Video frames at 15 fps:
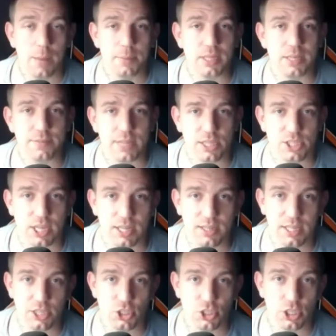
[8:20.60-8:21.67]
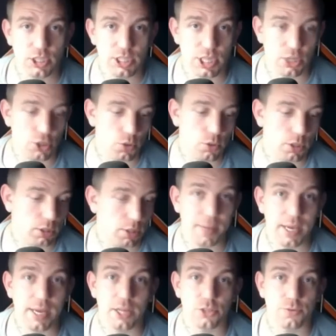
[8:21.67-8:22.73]
I believe that's getting discontinued at the
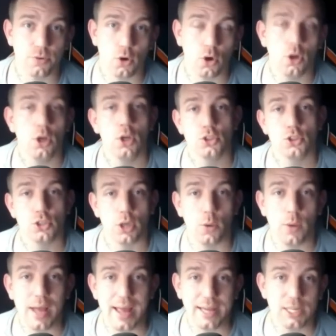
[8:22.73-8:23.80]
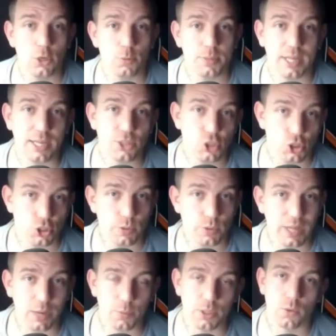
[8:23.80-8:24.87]
PS4, so any updates
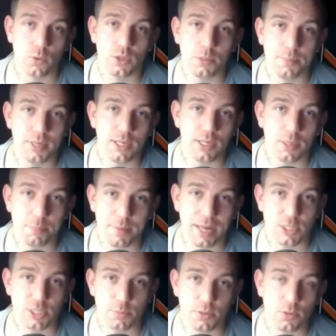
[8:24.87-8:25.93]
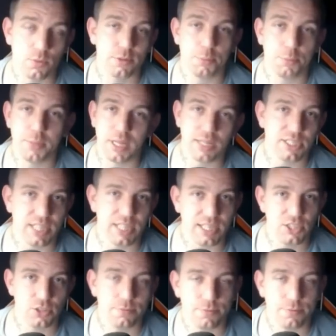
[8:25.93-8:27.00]
to that will only be compatible with the
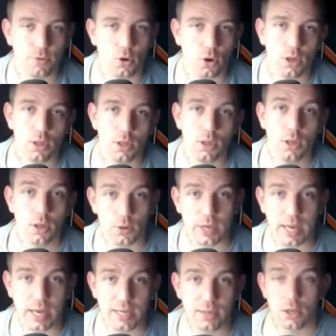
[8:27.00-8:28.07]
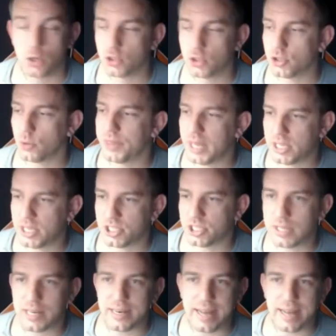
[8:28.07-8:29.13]
PlayStation 4. Okay, so this
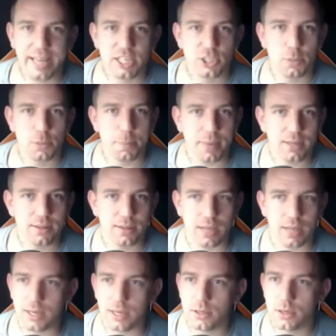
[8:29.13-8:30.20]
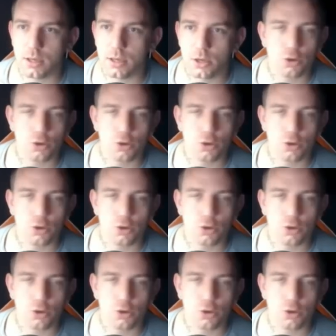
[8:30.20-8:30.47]
is the next big thing,